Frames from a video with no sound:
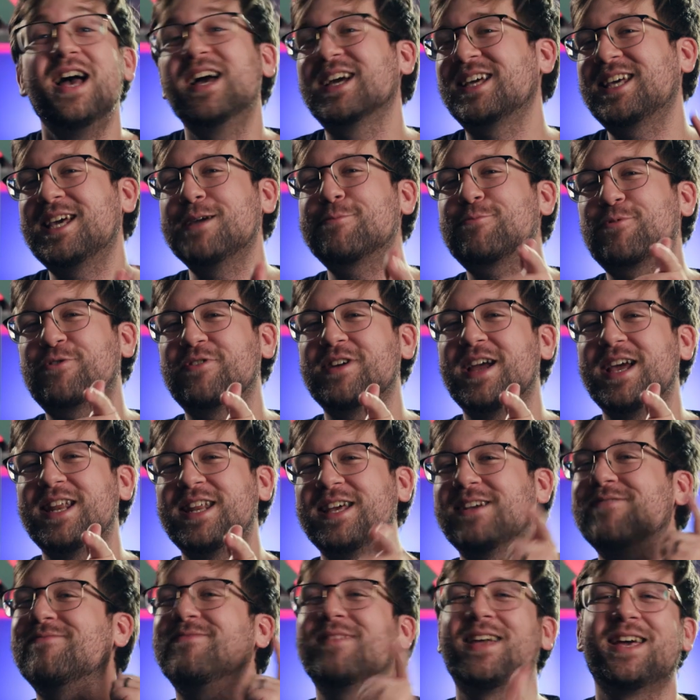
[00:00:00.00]
Keep
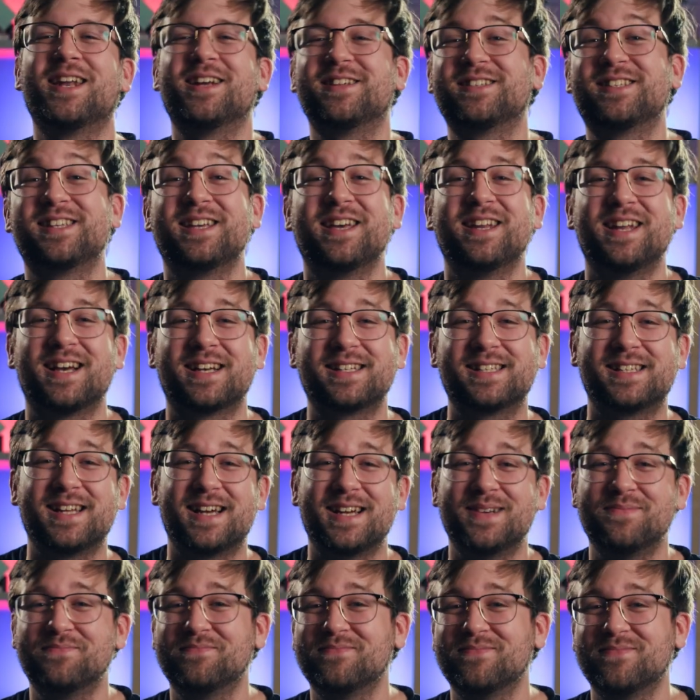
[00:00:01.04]
creating, and I'll see you next
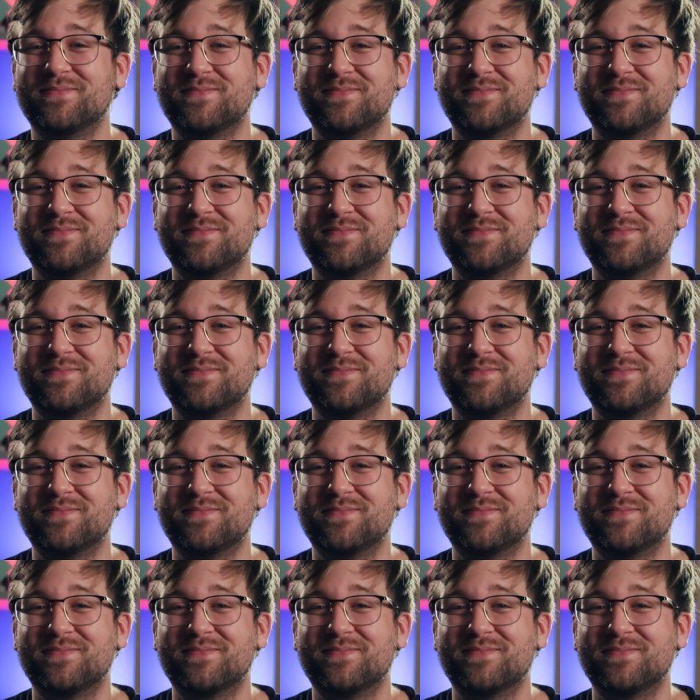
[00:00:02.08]
time.